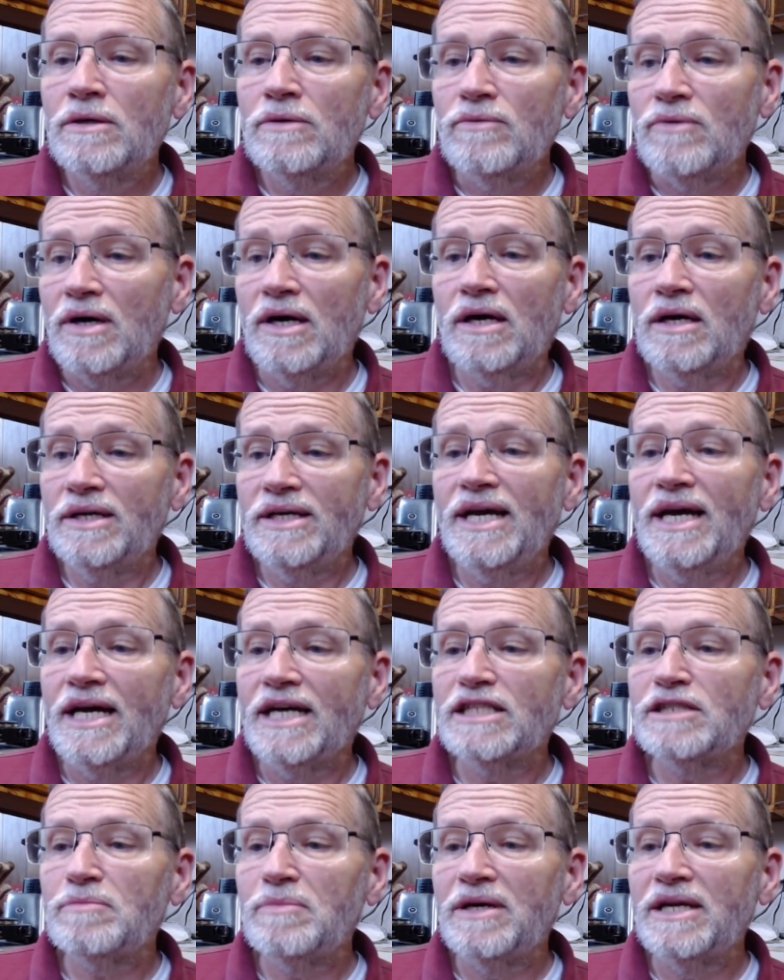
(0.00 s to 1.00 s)
Well,
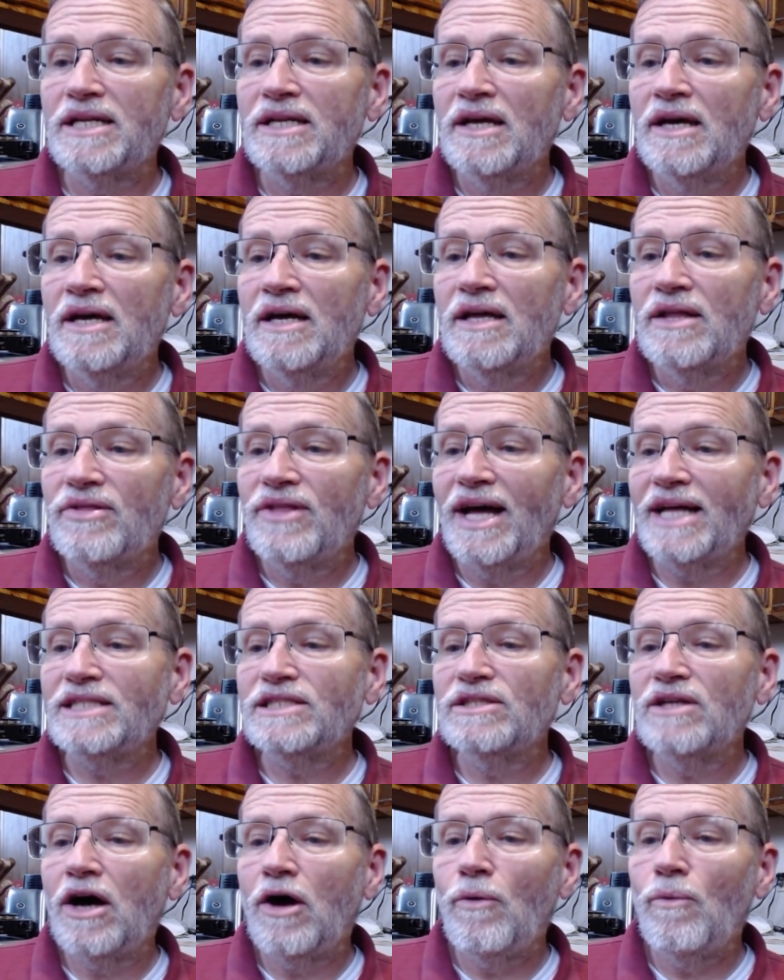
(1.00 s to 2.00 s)
yes, but
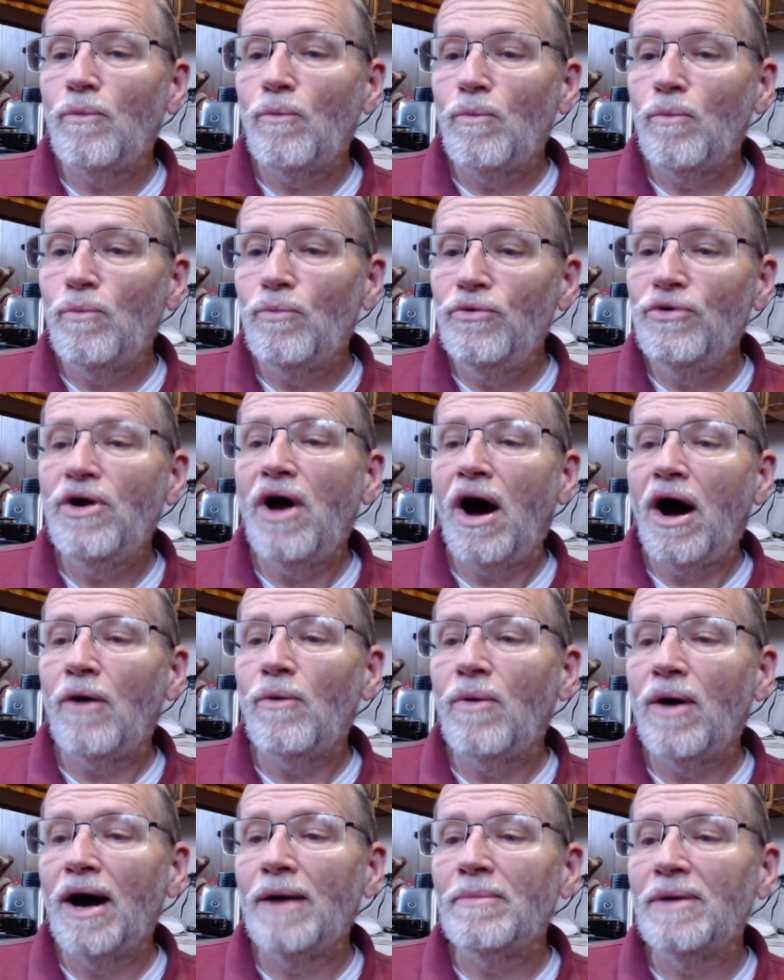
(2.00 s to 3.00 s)
that's not not
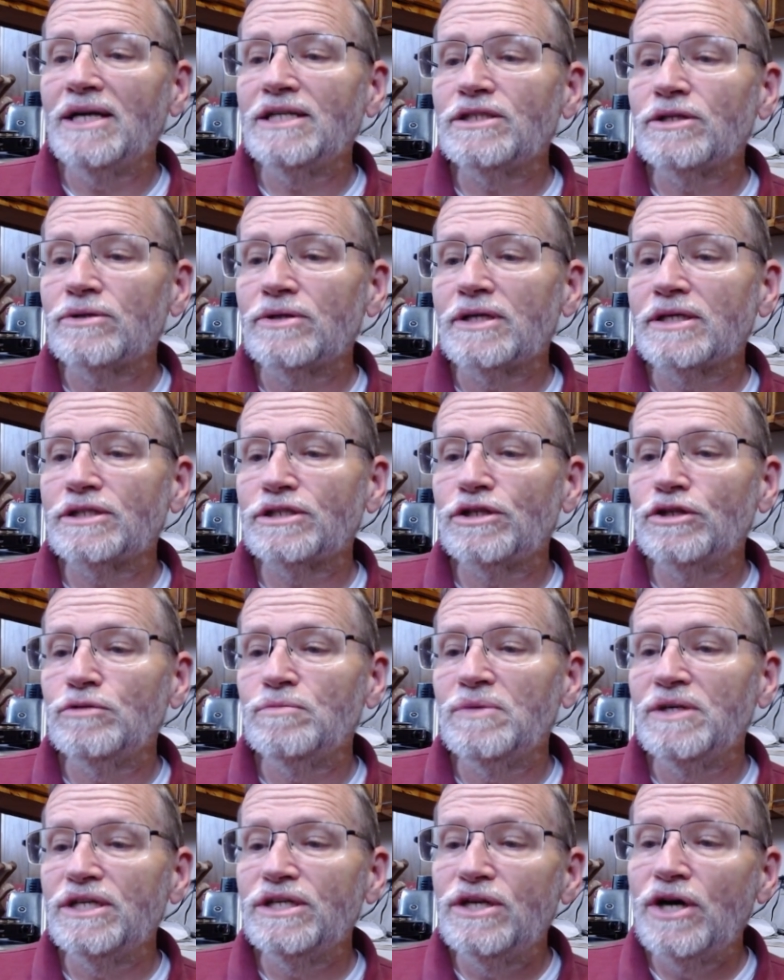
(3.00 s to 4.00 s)
why my children, excuse
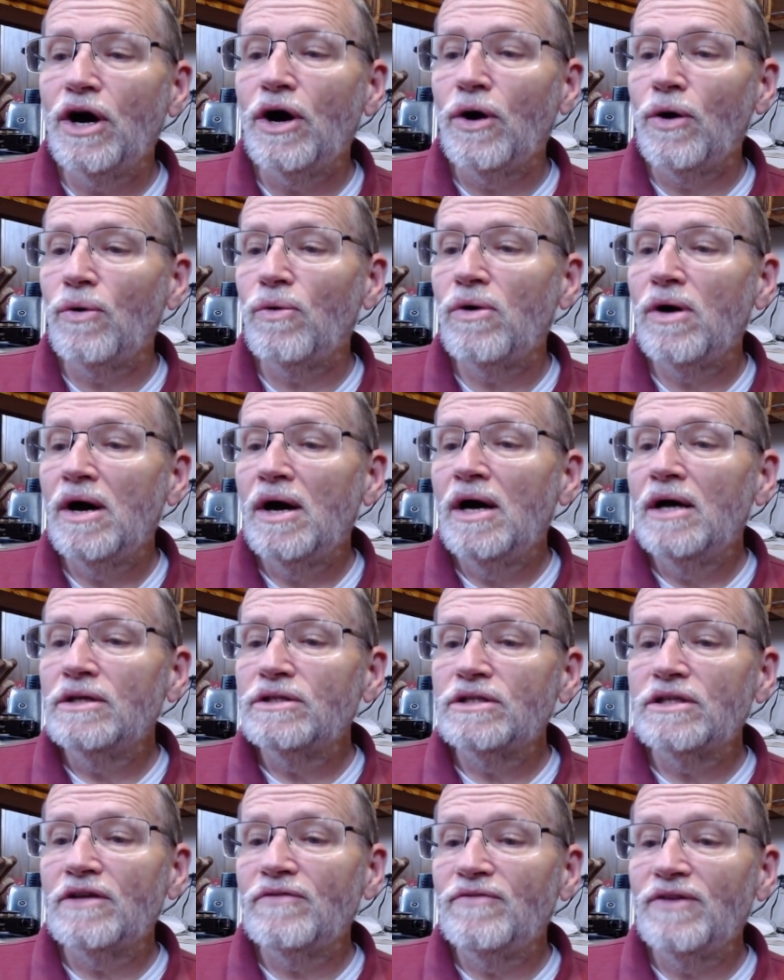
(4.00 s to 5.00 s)
me, go
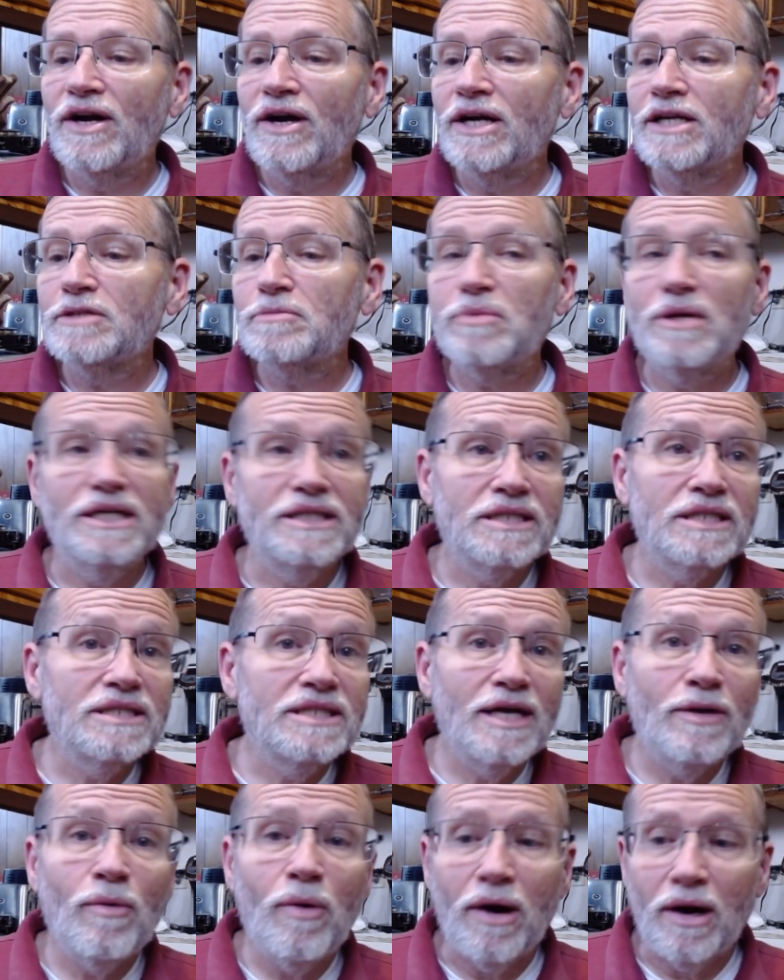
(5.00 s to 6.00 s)
to the various places
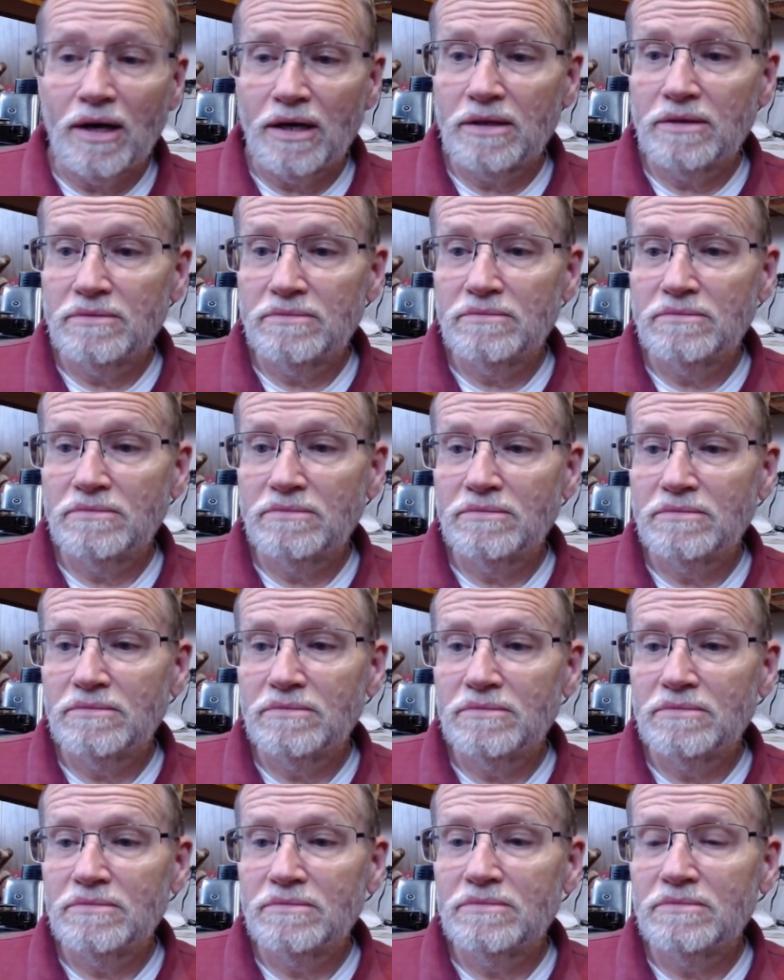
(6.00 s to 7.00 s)
they work,
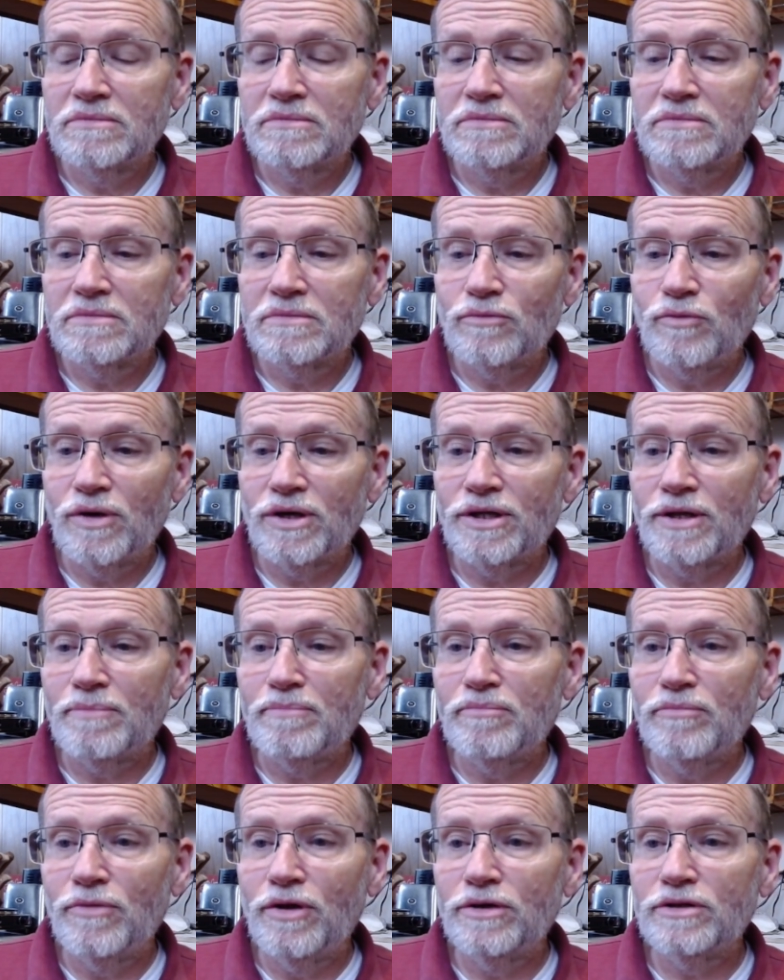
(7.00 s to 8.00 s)
where the,
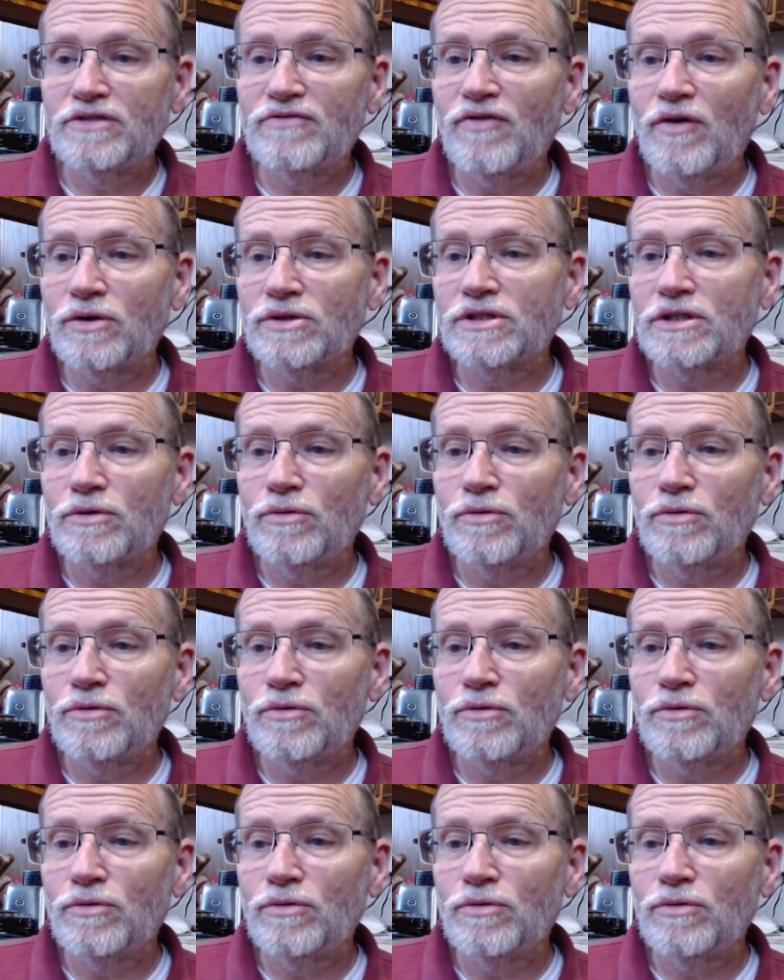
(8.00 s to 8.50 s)
those folks,